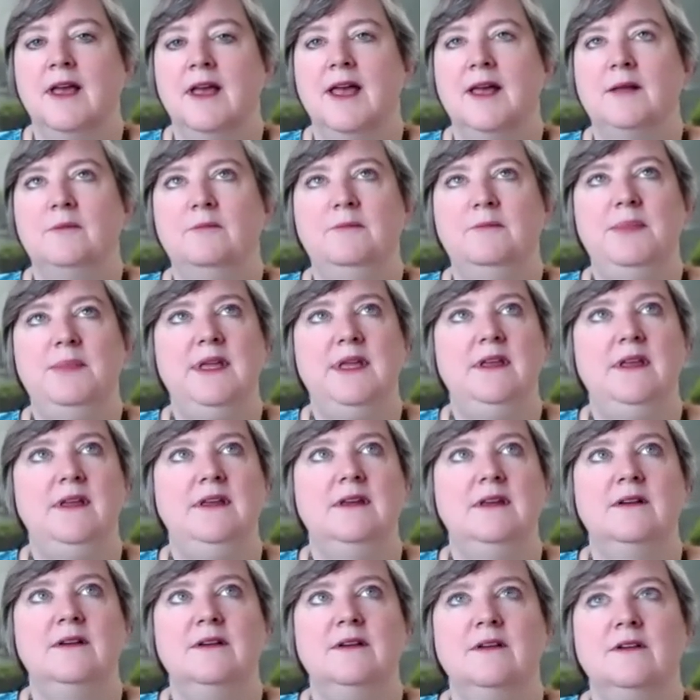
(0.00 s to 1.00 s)
and
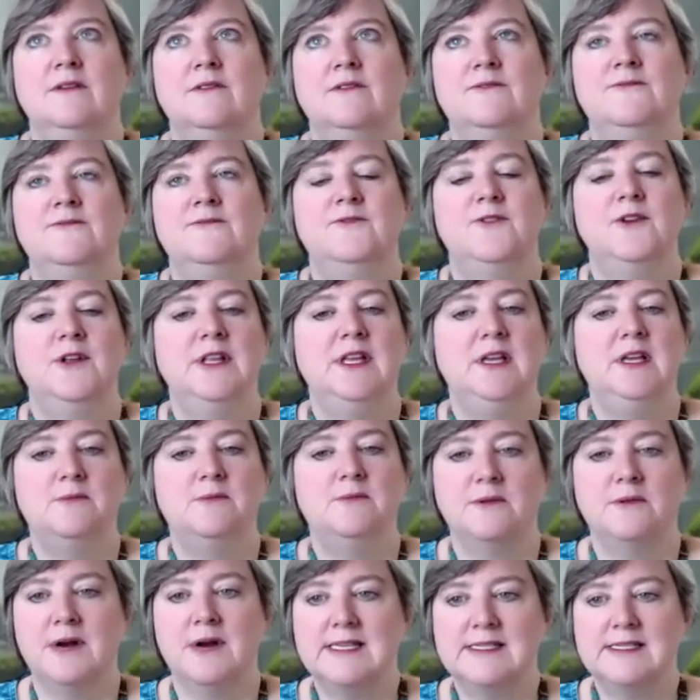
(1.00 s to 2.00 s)
be fully
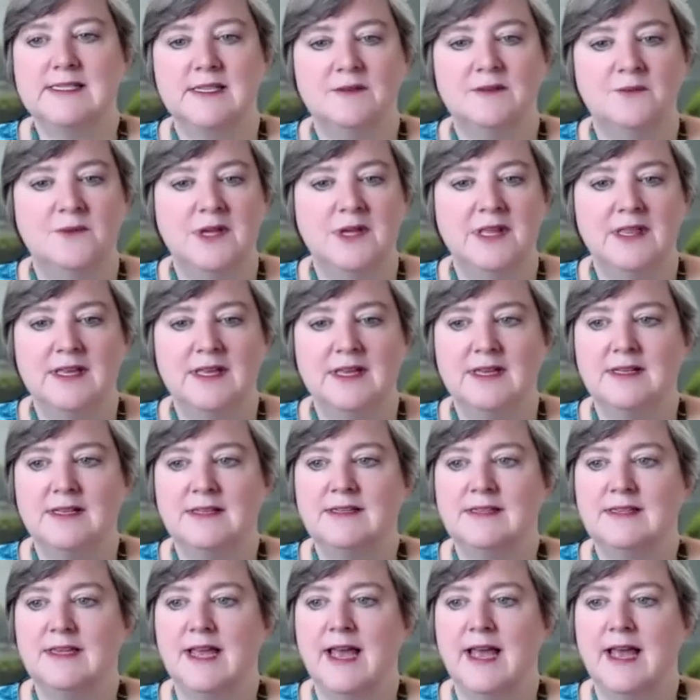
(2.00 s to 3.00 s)
present with it